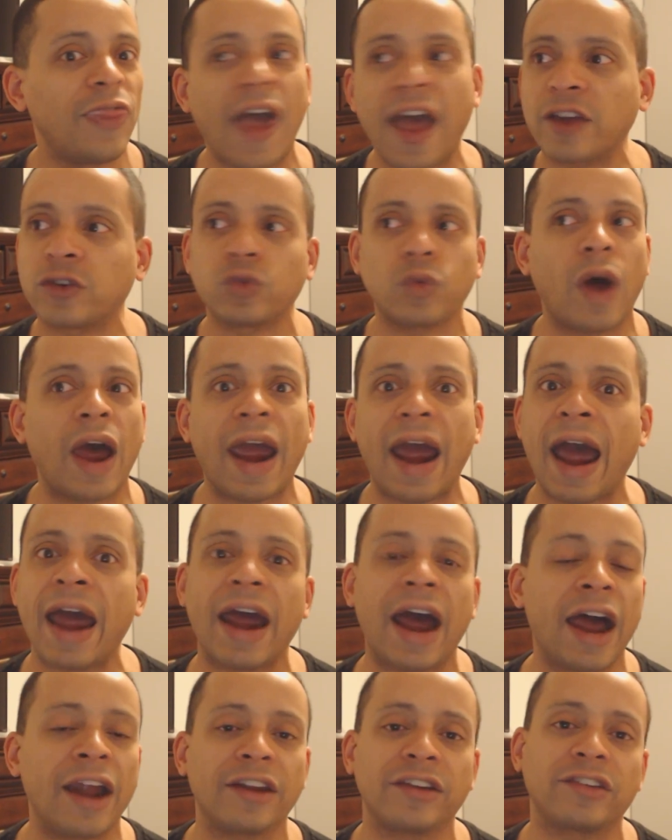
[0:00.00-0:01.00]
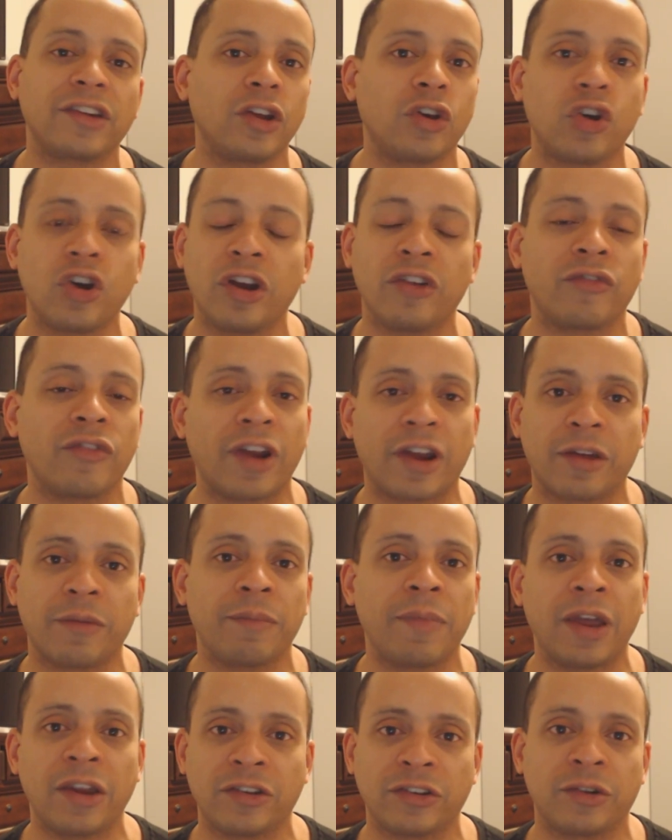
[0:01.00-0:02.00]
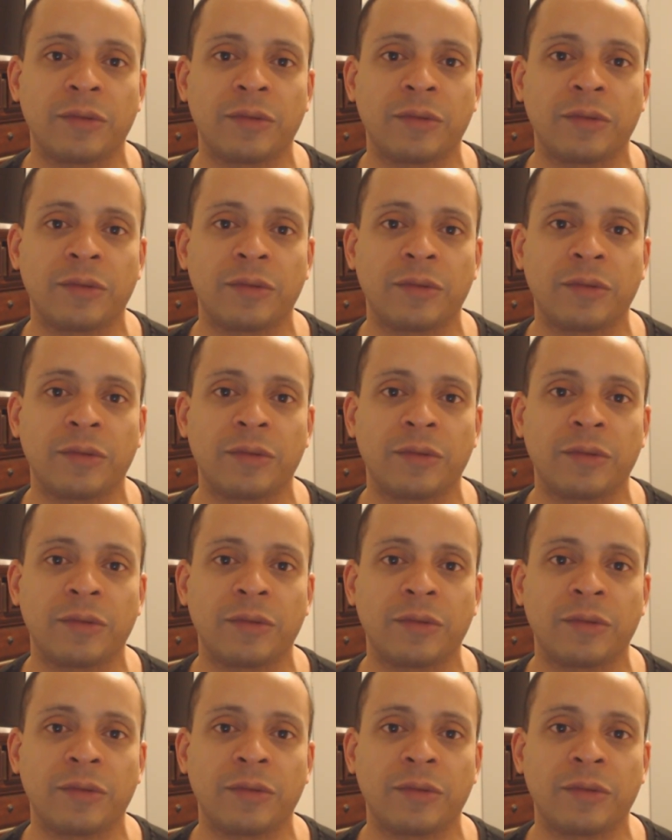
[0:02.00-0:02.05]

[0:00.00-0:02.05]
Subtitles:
That's why I honestly couldn't recommend